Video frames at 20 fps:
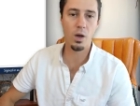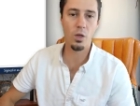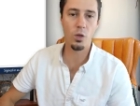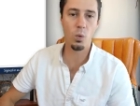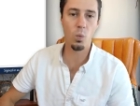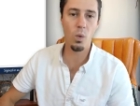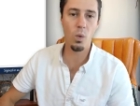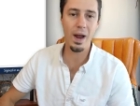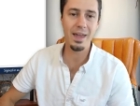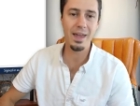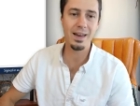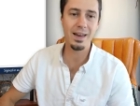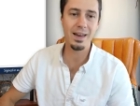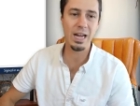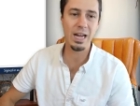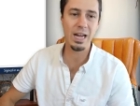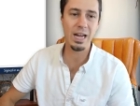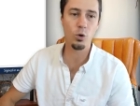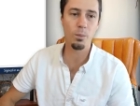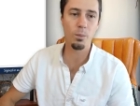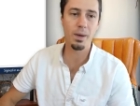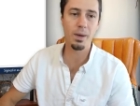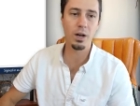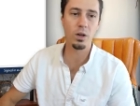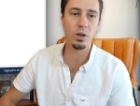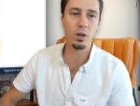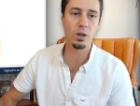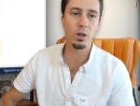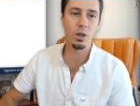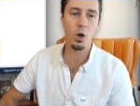the way that
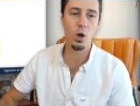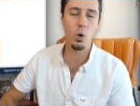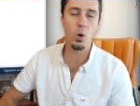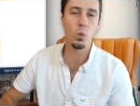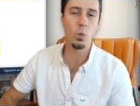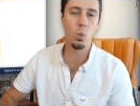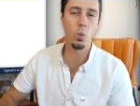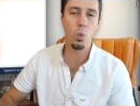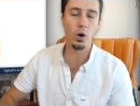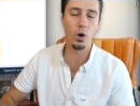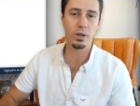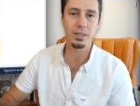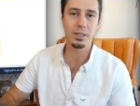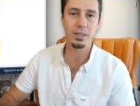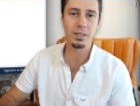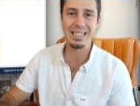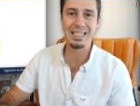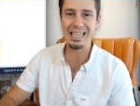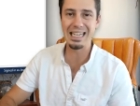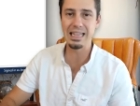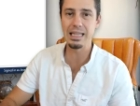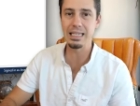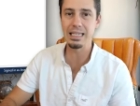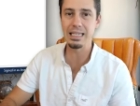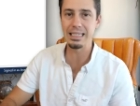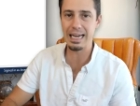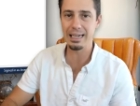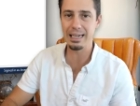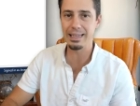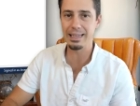incremental load works in the
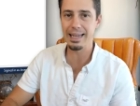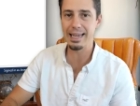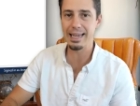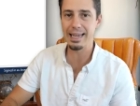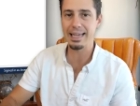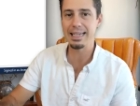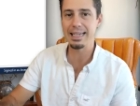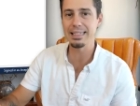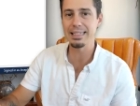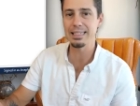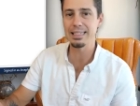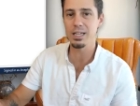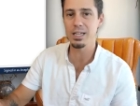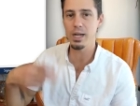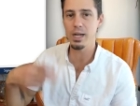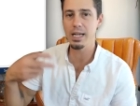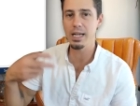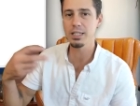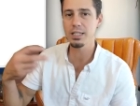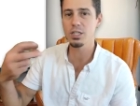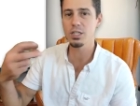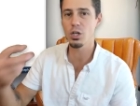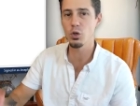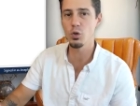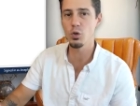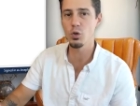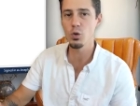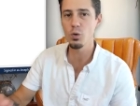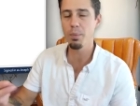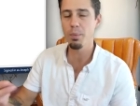data lake is it creates a
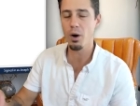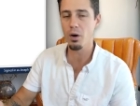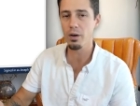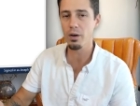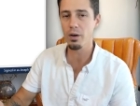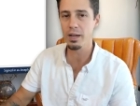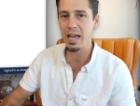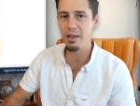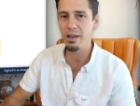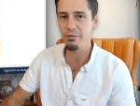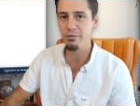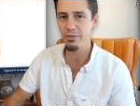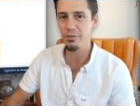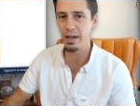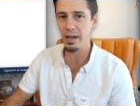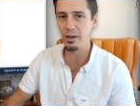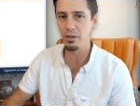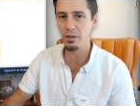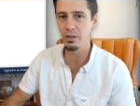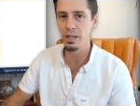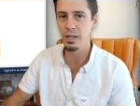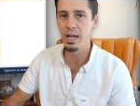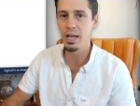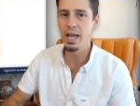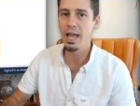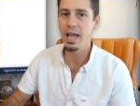new Parquet file